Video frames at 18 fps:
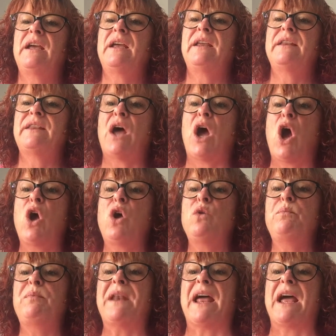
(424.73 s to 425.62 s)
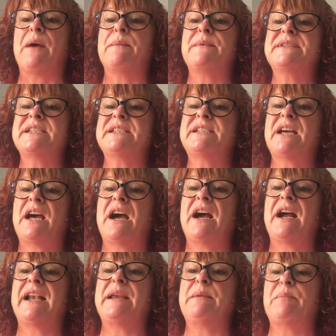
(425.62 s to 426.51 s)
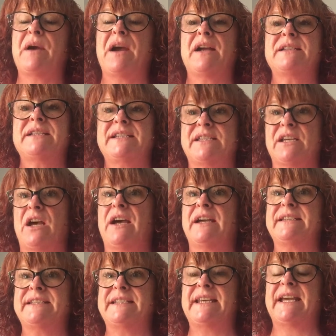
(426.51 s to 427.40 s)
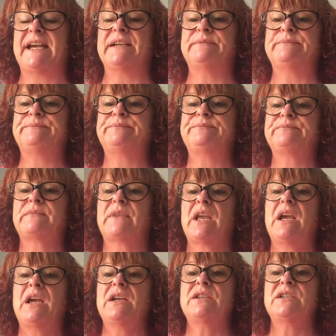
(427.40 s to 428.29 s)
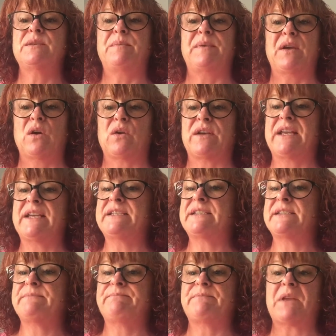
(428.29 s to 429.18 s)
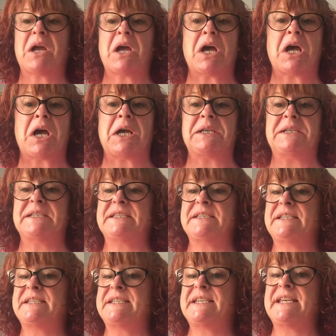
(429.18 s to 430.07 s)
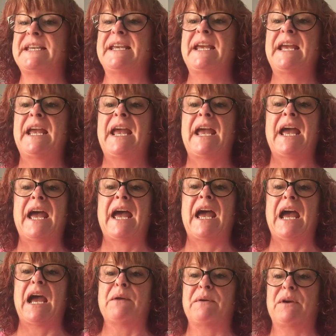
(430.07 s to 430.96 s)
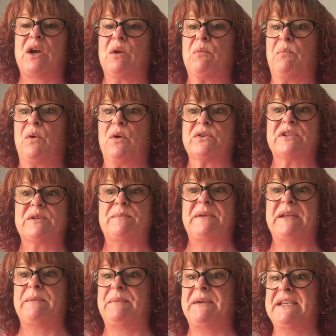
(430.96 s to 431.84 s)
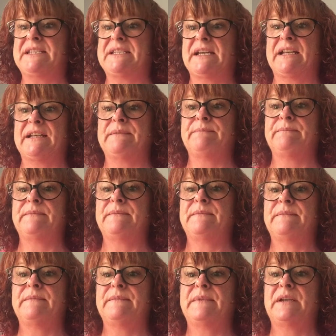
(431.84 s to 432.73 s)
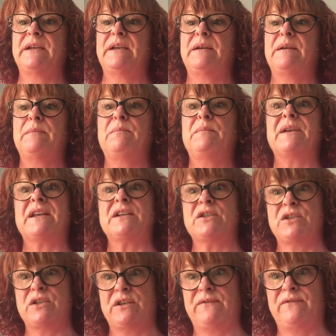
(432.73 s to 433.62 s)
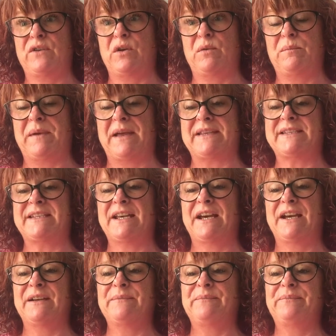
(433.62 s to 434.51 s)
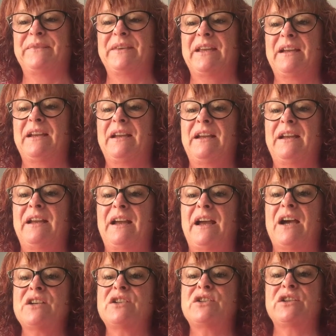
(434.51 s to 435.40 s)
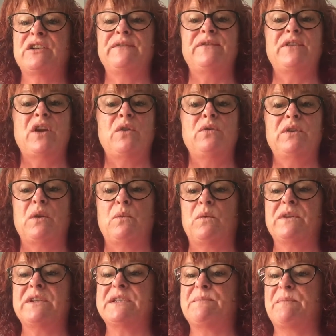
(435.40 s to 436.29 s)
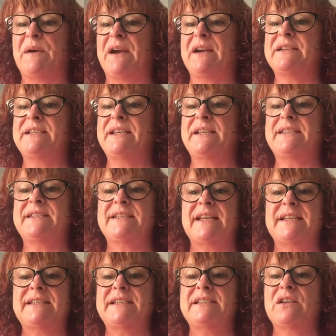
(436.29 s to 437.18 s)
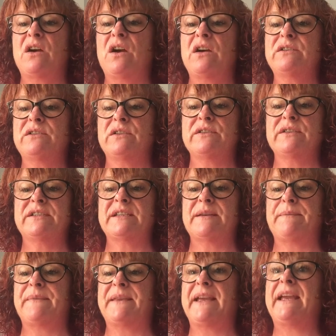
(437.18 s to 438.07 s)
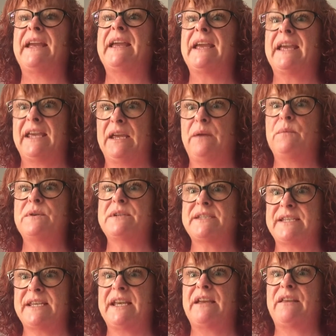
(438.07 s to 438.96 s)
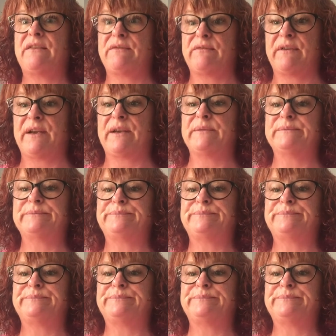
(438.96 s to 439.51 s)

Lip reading: The whole plan was entirely Bertie's idea. To be honest, I didn't see how it could possibly be done, but I should have known better. I should have known that once Bertie had set his heart on something, he would see it through.